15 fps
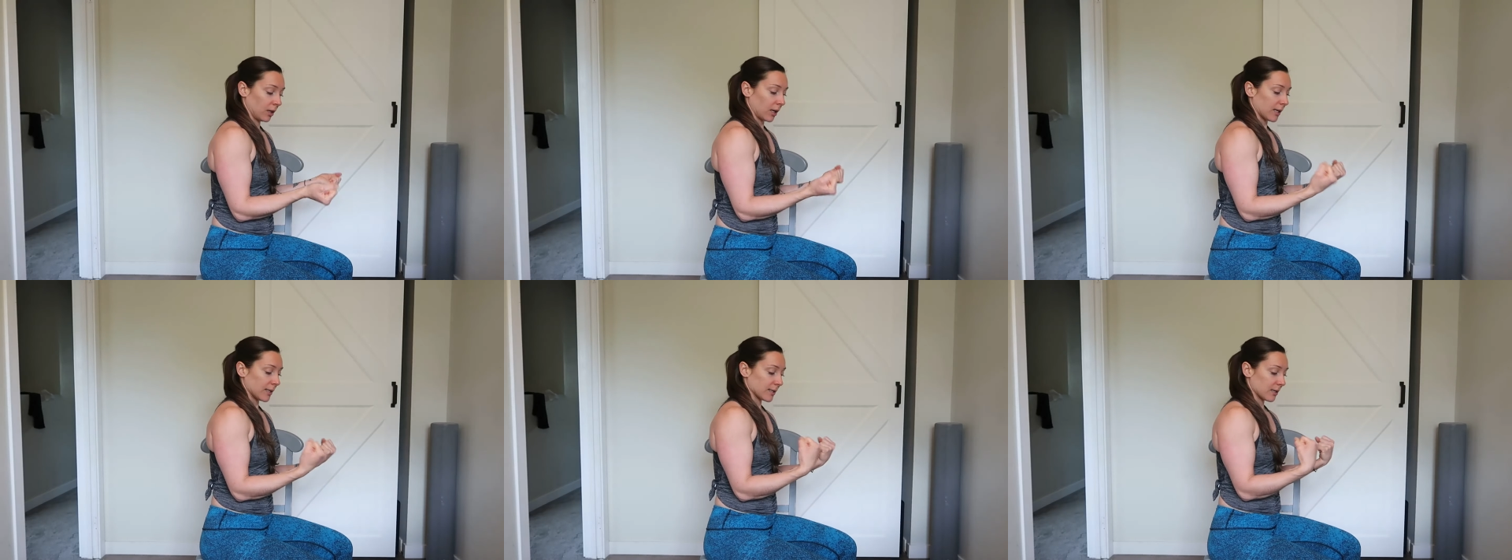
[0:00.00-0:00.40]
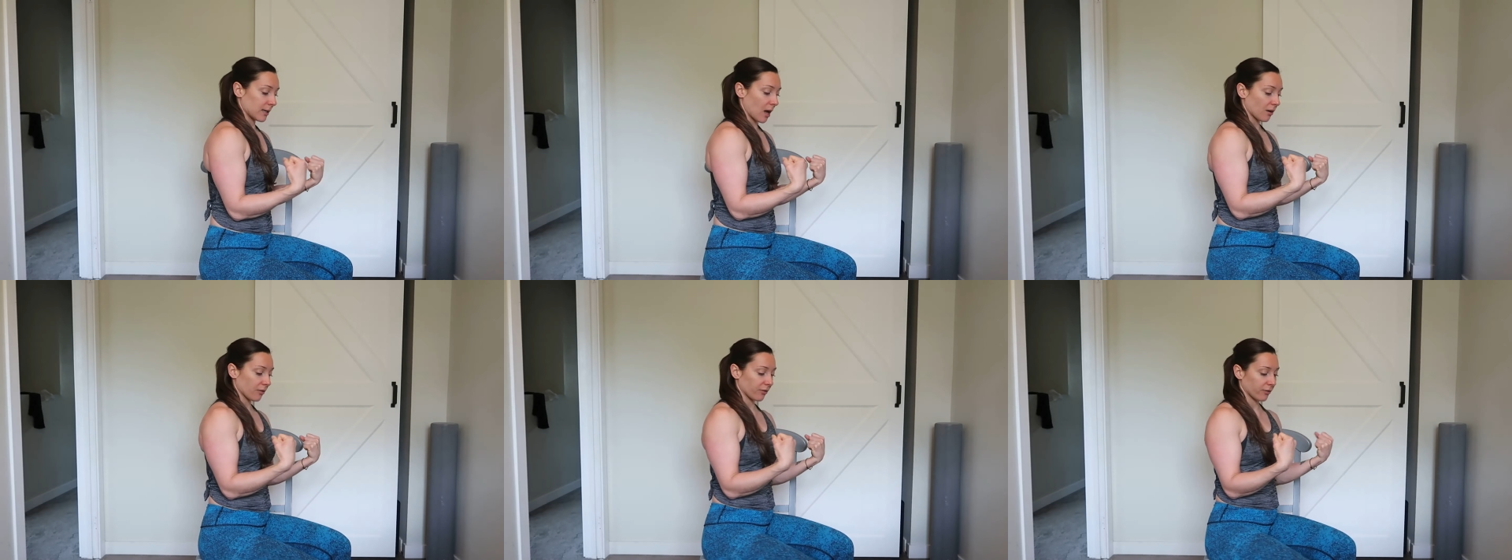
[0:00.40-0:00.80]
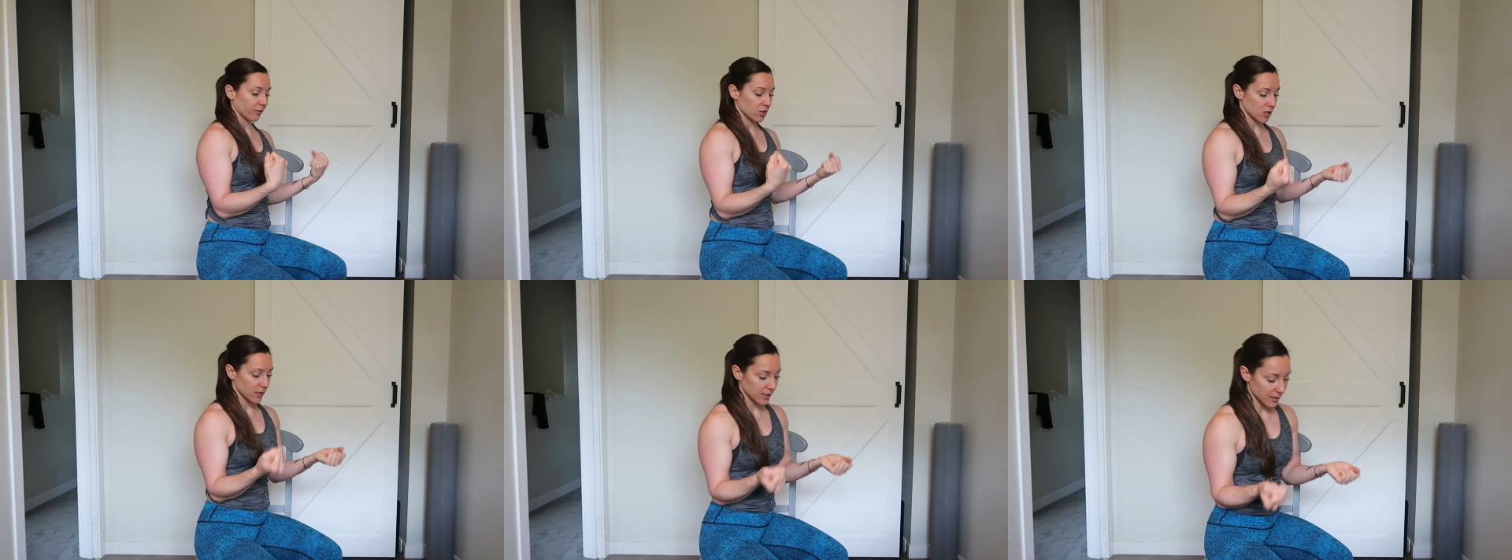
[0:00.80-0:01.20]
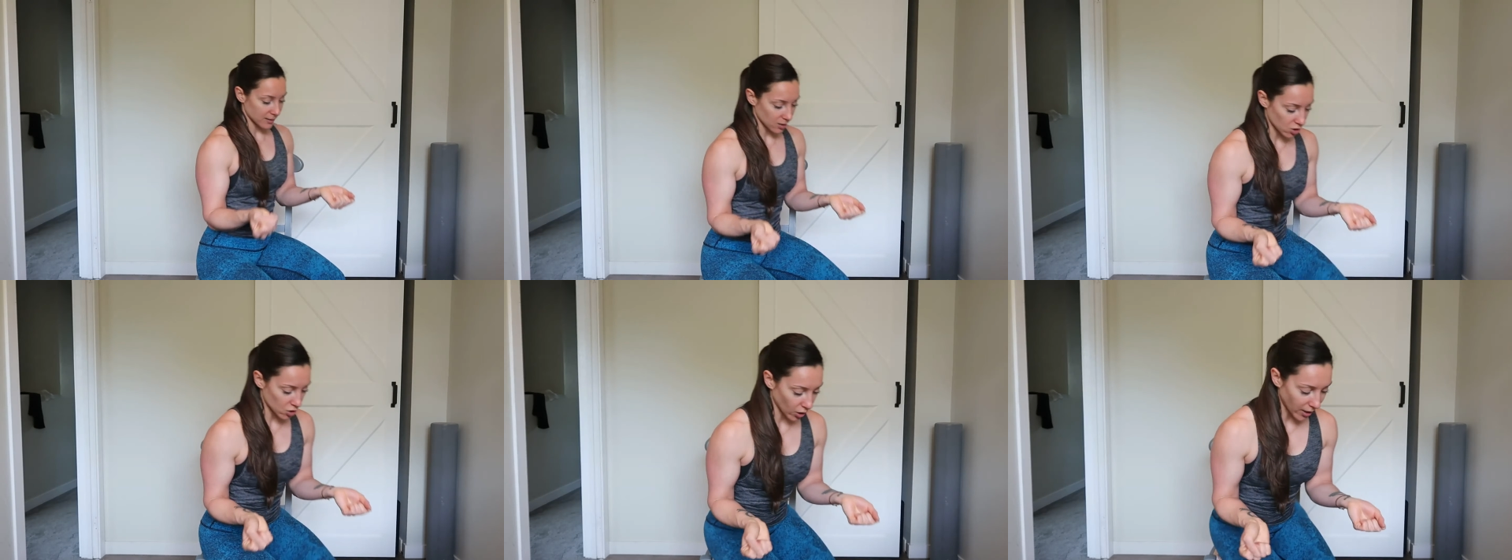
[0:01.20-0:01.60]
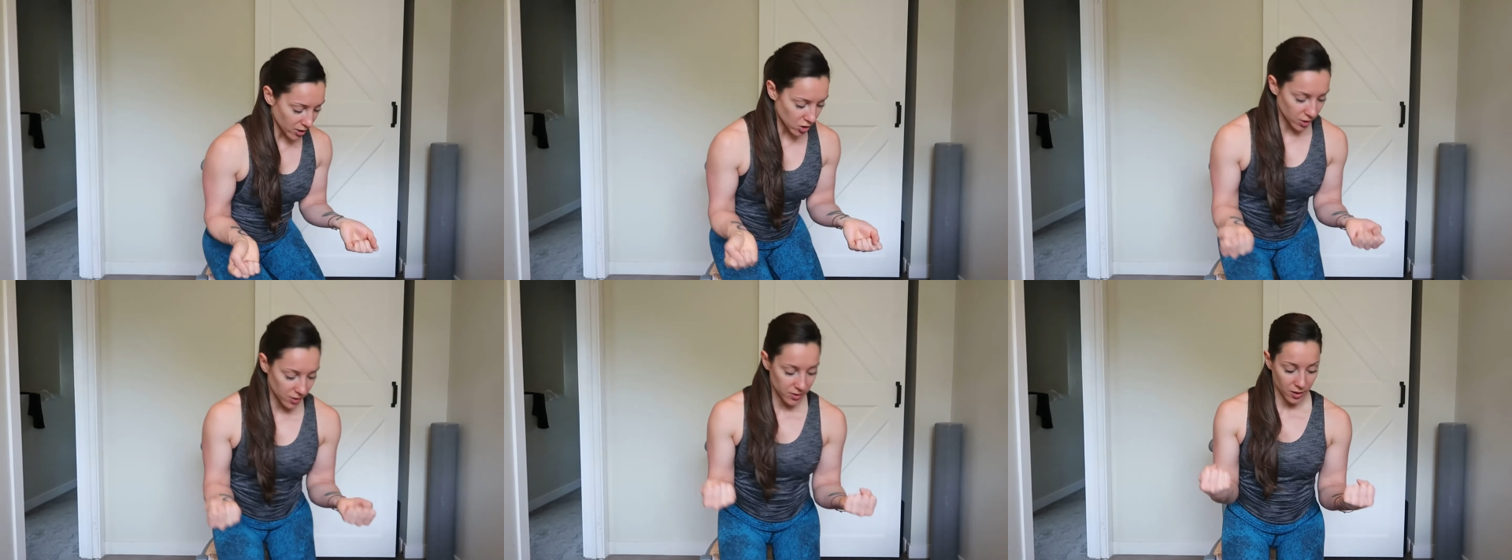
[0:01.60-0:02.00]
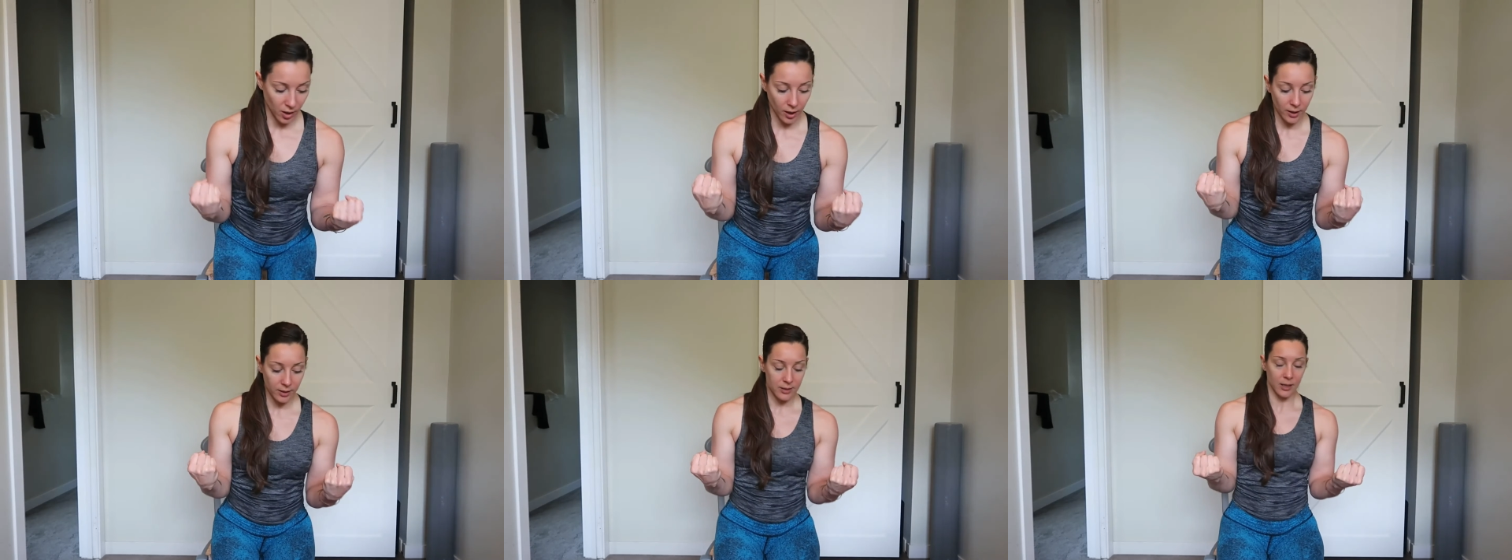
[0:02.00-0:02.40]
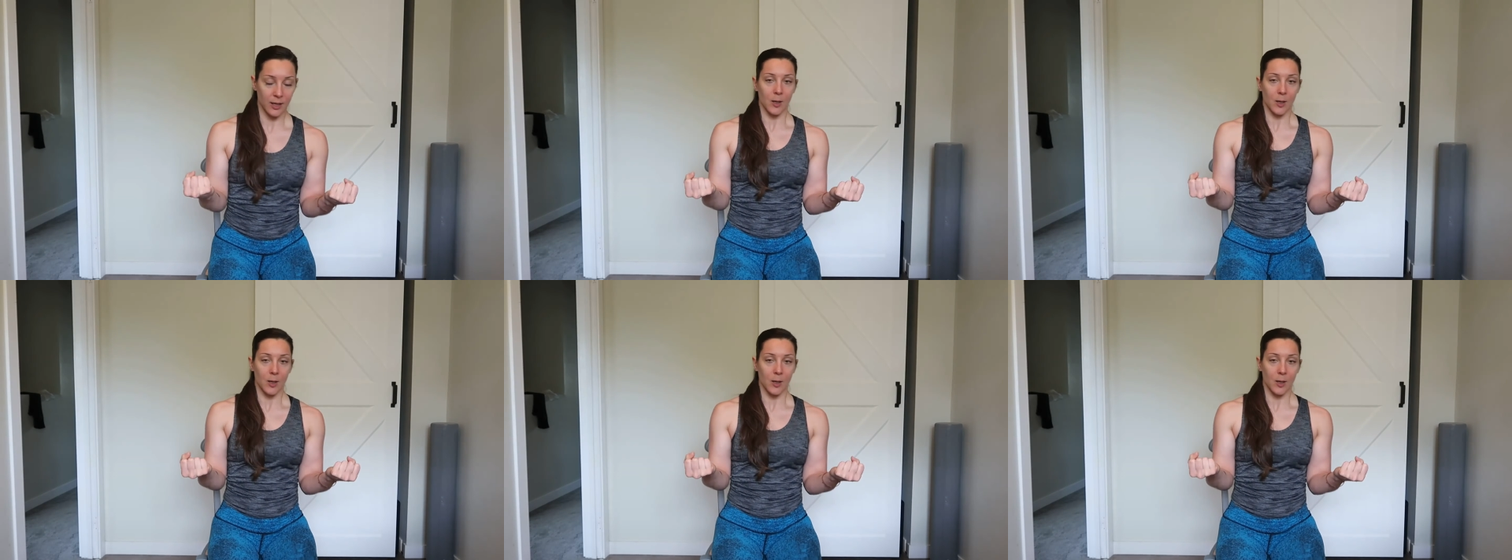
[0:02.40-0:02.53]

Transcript: is enough just as a stretch to start.